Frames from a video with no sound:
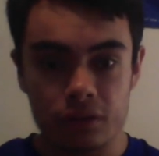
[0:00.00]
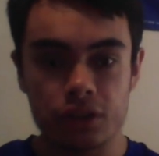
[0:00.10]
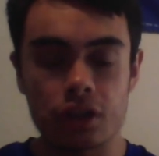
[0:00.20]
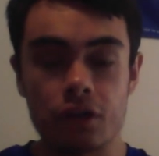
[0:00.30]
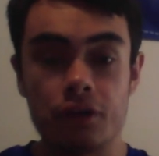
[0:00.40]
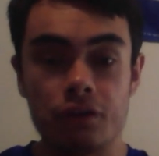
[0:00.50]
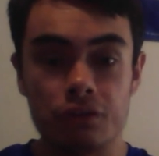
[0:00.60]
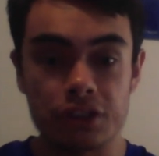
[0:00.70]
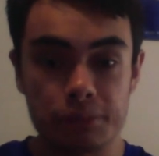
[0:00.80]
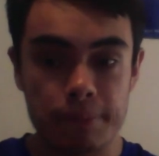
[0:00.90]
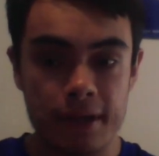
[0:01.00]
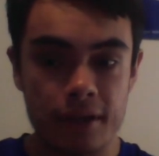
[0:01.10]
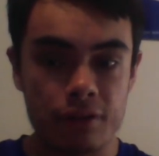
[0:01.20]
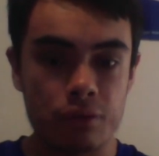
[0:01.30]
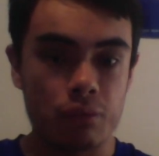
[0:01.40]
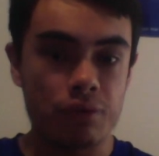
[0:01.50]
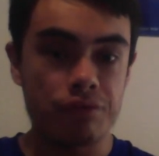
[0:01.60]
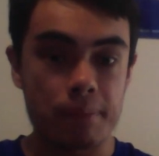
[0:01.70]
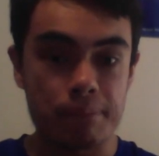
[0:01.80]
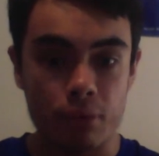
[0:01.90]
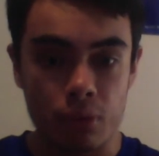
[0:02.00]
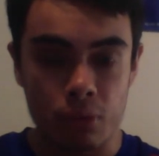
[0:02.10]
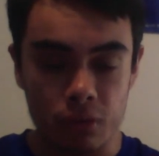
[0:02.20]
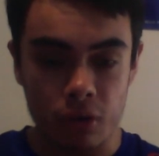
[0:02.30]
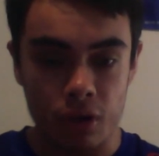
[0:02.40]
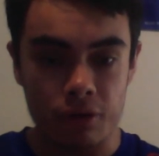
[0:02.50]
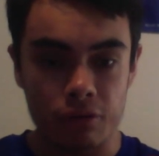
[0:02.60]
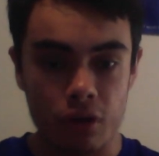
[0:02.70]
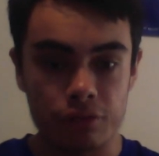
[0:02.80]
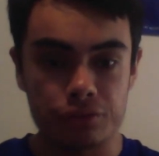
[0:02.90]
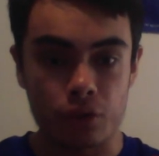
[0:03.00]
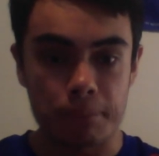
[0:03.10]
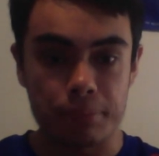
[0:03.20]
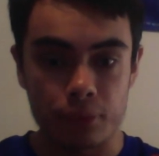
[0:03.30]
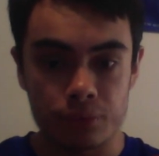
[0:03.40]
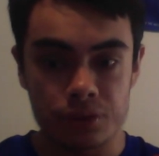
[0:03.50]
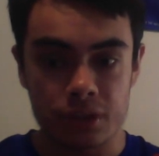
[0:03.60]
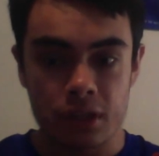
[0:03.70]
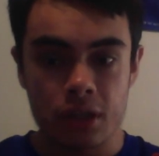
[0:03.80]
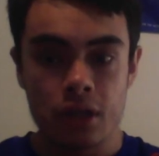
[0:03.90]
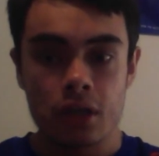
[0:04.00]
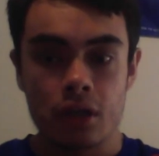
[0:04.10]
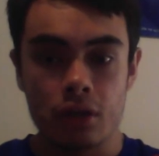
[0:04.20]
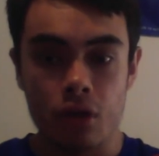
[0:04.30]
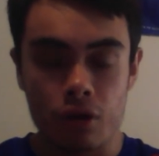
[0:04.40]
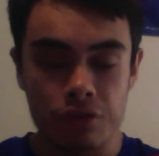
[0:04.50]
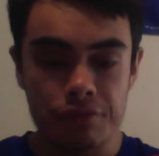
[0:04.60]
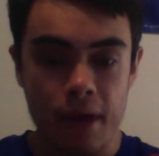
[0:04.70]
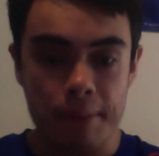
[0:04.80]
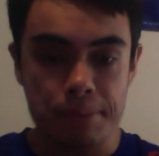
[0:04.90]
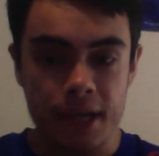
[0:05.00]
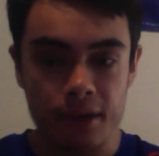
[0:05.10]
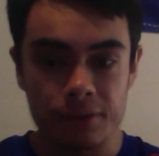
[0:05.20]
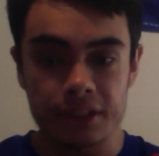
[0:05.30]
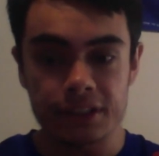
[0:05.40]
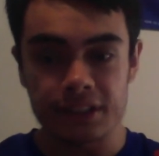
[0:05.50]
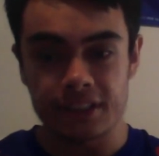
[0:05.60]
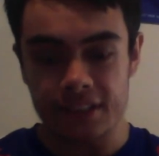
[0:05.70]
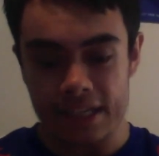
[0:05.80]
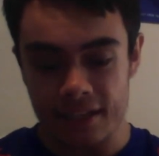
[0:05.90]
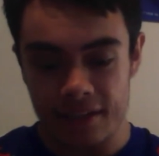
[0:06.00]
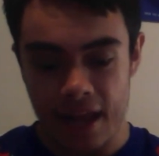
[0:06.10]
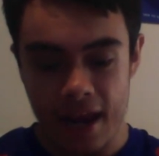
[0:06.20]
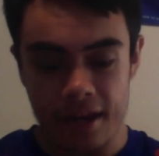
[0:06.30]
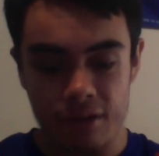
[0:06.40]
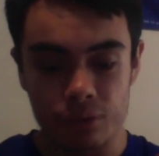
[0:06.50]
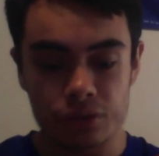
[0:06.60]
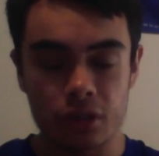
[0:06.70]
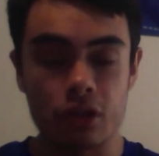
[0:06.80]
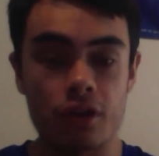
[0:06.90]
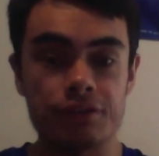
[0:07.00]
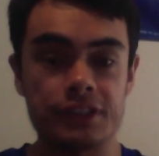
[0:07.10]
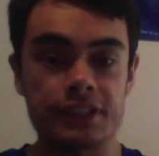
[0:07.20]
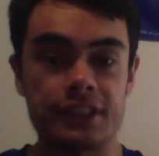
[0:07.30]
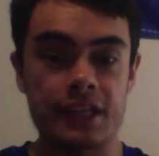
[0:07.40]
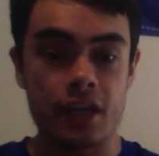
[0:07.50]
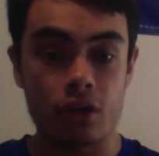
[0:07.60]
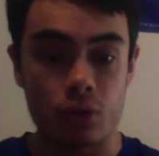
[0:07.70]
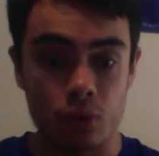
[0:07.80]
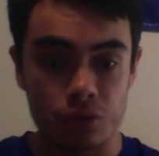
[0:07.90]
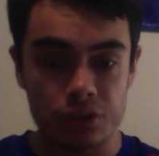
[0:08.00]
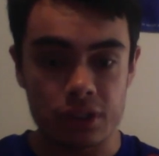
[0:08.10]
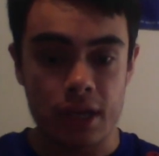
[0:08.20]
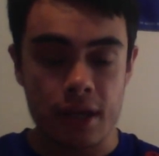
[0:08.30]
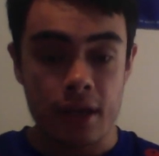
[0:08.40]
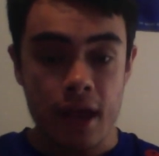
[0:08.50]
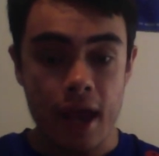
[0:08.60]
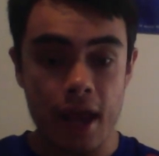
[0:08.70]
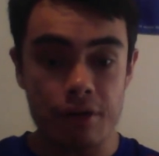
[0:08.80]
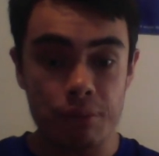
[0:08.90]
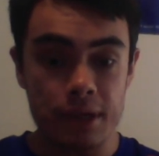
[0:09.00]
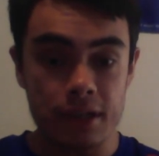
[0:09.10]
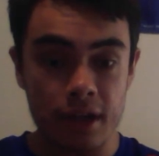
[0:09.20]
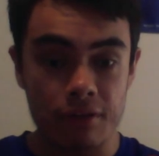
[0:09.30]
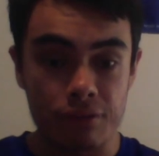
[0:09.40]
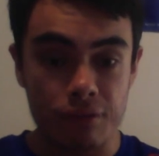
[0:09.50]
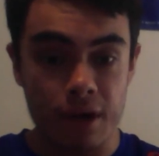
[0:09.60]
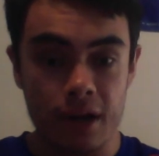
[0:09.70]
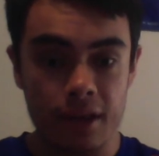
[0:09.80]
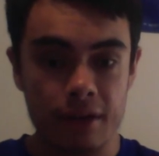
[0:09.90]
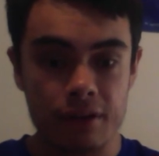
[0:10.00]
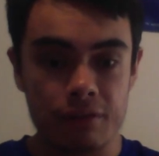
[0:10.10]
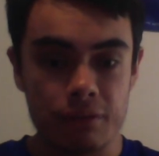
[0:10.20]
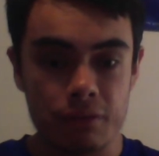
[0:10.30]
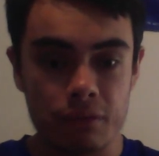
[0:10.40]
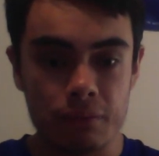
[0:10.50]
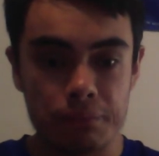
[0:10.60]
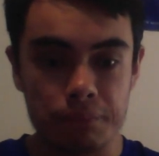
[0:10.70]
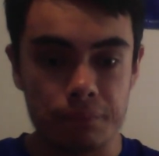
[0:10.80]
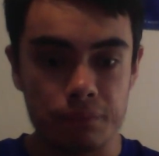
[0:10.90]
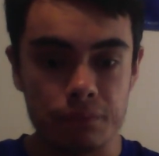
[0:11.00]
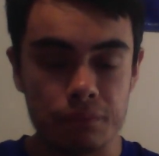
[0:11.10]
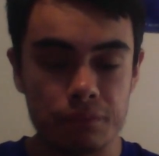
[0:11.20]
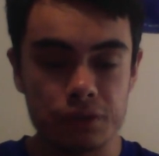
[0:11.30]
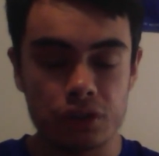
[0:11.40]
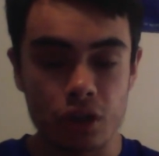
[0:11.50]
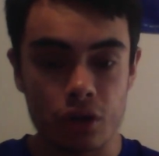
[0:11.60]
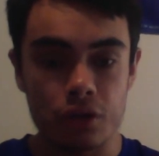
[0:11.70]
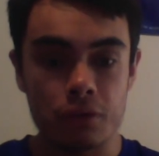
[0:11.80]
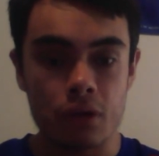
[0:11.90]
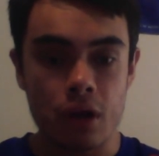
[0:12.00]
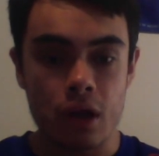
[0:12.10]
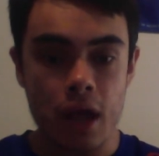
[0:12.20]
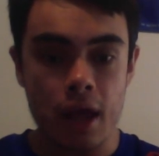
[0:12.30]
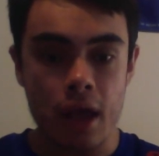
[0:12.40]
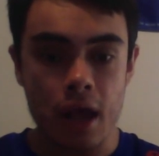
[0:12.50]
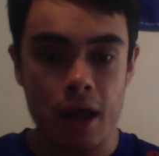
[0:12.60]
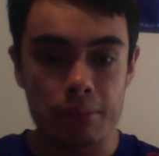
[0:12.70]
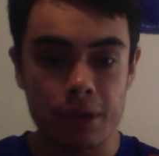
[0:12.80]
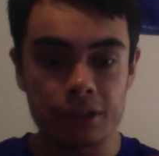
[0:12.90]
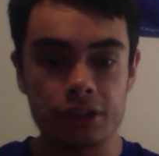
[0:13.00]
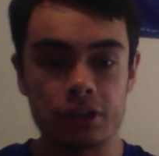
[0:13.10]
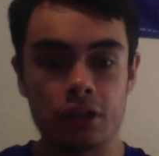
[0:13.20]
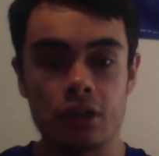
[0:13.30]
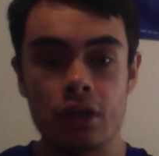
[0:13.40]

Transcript: show respect with the ball. A lot, lot of drop balls. A lot of uh, penalties conceded. And also a lot of six again calls. And we didn't really show uh, much